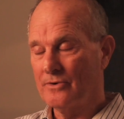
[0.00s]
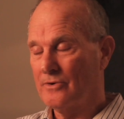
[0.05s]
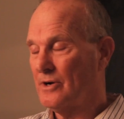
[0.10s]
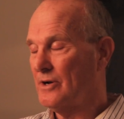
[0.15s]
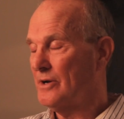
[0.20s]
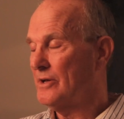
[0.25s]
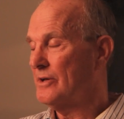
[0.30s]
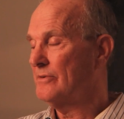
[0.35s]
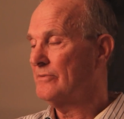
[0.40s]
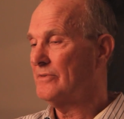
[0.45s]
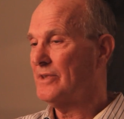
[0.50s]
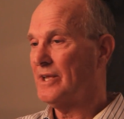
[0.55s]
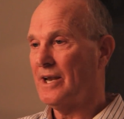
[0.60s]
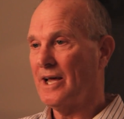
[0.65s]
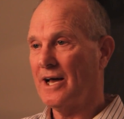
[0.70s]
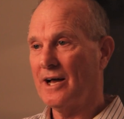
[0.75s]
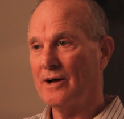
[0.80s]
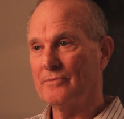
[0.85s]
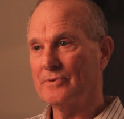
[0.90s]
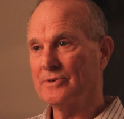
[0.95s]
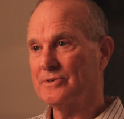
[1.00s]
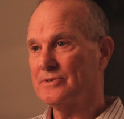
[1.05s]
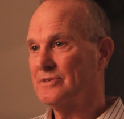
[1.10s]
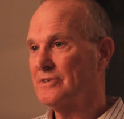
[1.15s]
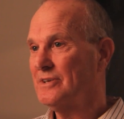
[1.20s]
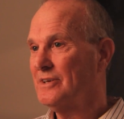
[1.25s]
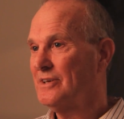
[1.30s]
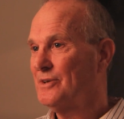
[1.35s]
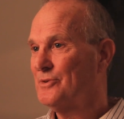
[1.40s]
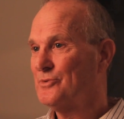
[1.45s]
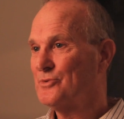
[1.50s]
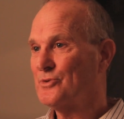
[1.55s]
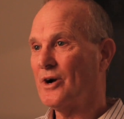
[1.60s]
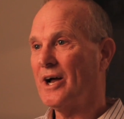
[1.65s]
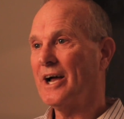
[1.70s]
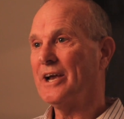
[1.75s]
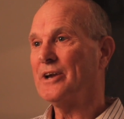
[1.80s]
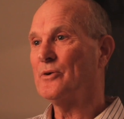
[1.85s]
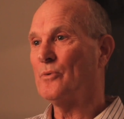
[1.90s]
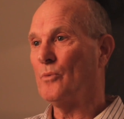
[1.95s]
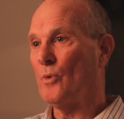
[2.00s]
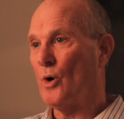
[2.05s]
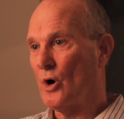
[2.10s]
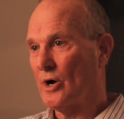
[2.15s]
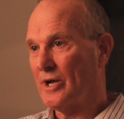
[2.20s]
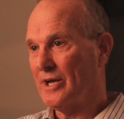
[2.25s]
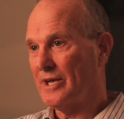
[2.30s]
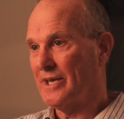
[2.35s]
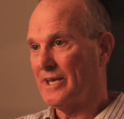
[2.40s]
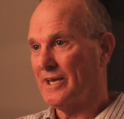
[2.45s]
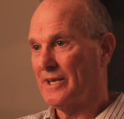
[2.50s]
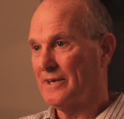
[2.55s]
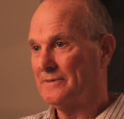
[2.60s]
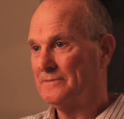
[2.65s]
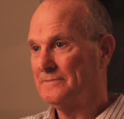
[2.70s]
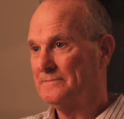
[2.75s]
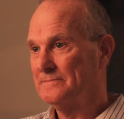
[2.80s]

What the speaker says: clue that I was trying to walk again.